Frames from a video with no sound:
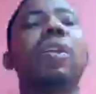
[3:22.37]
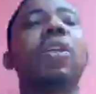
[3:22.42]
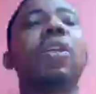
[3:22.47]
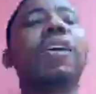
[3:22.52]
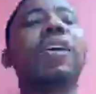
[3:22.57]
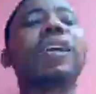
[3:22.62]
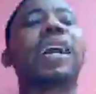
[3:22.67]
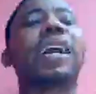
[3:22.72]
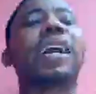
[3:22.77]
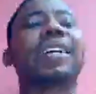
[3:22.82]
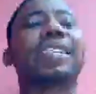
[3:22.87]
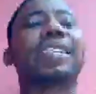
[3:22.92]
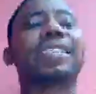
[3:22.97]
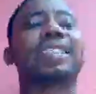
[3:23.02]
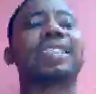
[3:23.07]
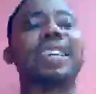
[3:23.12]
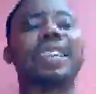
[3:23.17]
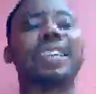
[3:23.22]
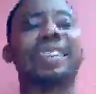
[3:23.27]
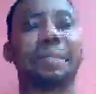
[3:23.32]
longer than
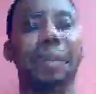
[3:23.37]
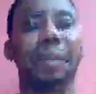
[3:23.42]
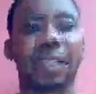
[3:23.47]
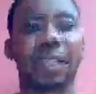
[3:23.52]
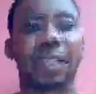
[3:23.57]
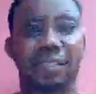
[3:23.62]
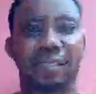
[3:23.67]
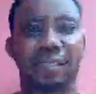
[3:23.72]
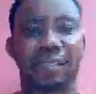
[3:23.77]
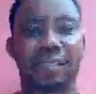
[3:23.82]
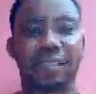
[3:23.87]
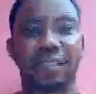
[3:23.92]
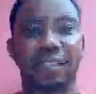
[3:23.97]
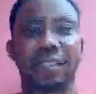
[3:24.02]
30 minutes